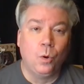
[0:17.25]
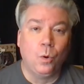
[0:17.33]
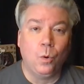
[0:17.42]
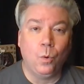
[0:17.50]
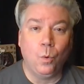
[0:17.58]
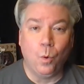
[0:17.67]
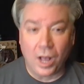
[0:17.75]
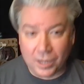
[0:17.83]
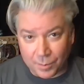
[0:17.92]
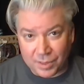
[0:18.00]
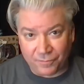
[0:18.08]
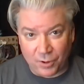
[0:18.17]
Welcome to
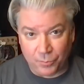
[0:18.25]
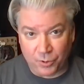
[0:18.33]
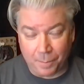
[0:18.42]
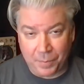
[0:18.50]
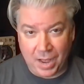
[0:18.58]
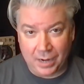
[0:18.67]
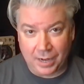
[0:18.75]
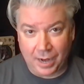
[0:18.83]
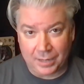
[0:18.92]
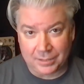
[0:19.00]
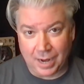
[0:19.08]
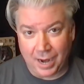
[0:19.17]
the Film Threat
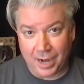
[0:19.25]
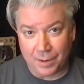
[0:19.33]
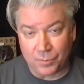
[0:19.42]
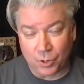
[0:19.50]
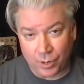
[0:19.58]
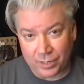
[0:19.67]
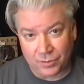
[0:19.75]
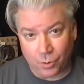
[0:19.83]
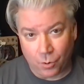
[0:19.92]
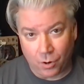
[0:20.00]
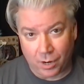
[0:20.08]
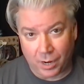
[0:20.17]
Podcast. I am Chris
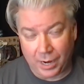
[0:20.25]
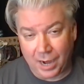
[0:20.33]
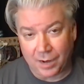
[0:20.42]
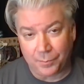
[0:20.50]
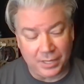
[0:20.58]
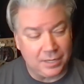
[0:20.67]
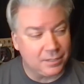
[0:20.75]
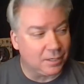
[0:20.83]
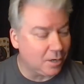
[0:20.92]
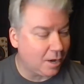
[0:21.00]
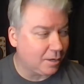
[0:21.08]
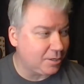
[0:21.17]
Gore, and I am pleased to
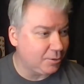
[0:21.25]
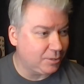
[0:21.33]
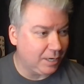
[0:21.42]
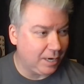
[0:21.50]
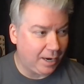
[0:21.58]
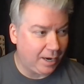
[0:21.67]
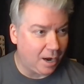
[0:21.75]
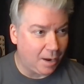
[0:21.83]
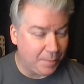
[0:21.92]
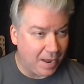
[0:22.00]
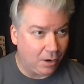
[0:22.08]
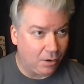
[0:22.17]
talk to you today
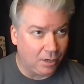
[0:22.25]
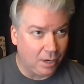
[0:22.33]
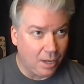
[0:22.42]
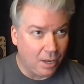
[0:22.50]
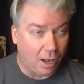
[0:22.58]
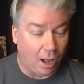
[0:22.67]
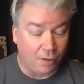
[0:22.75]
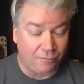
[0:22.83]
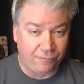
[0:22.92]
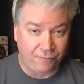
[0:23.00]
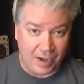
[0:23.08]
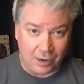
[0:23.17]
about a
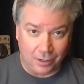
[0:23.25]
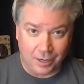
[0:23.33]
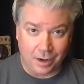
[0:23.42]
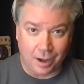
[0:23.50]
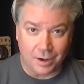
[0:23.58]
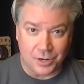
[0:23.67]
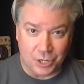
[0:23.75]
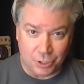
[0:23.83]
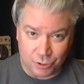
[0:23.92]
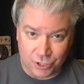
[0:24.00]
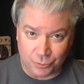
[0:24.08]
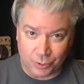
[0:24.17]
fairly
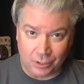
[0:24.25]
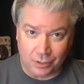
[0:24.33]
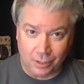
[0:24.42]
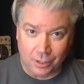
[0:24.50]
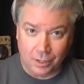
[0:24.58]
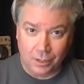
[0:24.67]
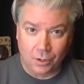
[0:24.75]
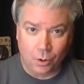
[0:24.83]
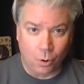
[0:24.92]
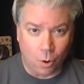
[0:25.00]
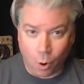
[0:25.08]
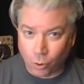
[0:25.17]
unusual
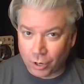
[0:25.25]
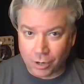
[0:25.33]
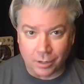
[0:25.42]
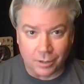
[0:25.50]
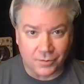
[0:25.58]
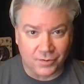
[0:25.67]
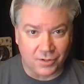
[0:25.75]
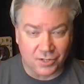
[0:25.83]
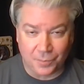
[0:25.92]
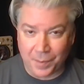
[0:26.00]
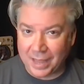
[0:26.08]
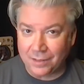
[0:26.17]
horror,
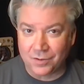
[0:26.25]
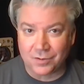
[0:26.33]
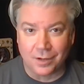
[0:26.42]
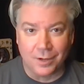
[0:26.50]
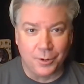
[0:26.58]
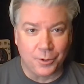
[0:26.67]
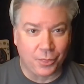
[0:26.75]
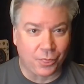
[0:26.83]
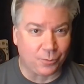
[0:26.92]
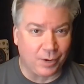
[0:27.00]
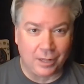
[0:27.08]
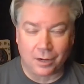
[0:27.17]
suspense,
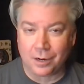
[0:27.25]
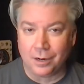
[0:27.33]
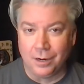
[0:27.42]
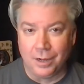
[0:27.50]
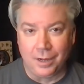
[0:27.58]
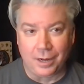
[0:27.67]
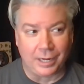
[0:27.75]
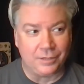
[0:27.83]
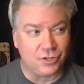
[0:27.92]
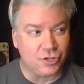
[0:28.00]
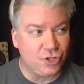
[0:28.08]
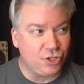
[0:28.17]
thriller it's
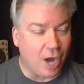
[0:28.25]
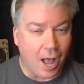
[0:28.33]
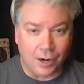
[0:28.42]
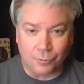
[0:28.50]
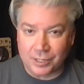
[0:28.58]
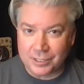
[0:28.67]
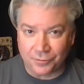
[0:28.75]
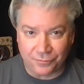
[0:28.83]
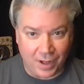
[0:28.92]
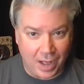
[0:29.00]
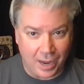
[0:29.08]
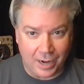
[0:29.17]
genre
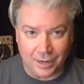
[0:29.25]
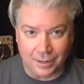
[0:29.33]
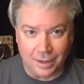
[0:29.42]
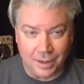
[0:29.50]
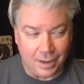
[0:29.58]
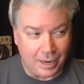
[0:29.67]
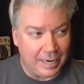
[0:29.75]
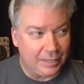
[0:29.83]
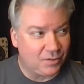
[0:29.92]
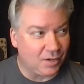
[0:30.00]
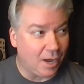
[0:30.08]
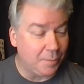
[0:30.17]
defying.
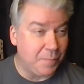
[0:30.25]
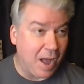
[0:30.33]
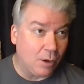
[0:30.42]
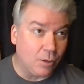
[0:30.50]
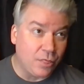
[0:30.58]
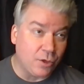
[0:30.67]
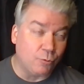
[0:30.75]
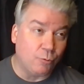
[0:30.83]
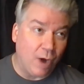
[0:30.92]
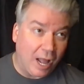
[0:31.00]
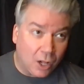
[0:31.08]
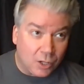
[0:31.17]
It's about the
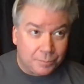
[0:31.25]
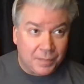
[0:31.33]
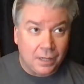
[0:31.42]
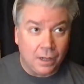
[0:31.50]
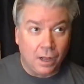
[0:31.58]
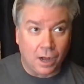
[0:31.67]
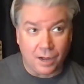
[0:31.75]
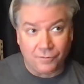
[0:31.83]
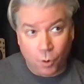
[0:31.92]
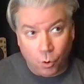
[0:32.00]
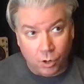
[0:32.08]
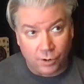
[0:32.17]
realm of
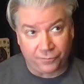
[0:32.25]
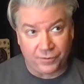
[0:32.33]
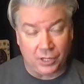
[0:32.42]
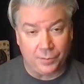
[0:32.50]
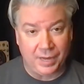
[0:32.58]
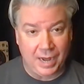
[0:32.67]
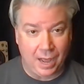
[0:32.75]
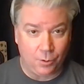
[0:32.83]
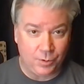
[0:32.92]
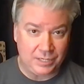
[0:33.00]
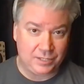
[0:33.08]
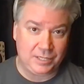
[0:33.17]
horror film and how
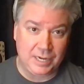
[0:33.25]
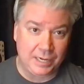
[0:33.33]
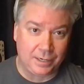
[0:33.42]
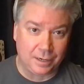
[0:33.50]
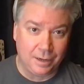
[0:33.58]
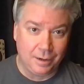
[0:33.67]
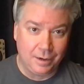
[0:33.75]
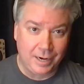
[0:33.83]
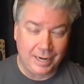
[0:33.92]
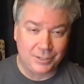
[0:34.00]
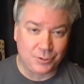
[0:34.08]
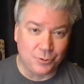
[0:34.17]
we see it.
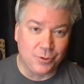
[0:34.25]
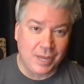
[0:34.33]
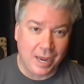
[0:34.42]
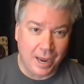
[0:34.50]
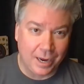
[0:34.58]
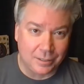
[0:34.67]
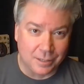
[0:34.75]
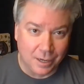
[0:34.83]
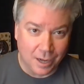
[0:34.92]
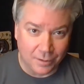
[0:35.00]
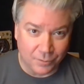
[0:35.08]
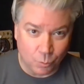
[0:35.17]
It's through the eyes
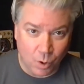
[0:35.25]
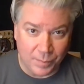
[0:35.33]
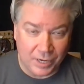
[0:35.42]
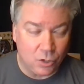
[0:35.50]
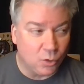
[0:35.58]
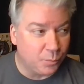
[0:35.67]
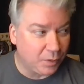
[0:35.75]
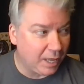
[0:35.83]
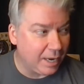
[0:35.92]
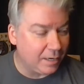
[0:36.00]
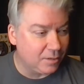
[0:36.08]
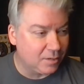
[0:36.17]
of a woman who
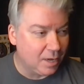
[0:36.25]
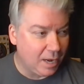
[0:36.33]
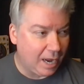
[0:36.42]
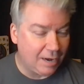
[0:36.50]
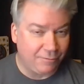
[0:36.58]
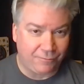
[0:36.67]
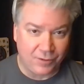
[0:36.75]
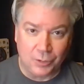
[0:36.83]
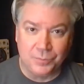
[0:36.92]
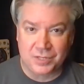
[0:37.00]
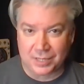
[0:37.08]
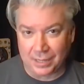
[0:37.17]
plays a film
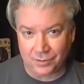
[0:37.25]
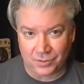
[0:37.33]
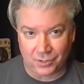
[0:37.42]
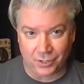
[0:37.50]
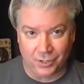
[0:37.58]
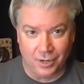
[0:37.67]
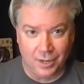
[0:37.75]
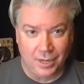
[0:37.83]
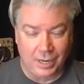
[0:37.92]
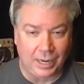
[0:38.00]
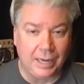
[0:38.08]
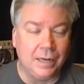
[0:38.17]
censor
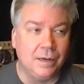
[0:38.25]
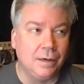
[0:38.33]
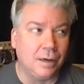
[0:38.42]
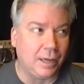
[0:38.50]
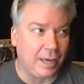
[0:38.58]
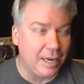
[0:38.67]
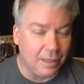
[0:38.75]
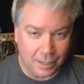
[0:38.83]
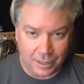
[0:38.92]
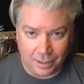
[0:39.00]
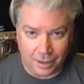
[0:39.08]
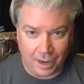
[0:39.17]
in
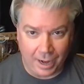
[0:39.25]
England.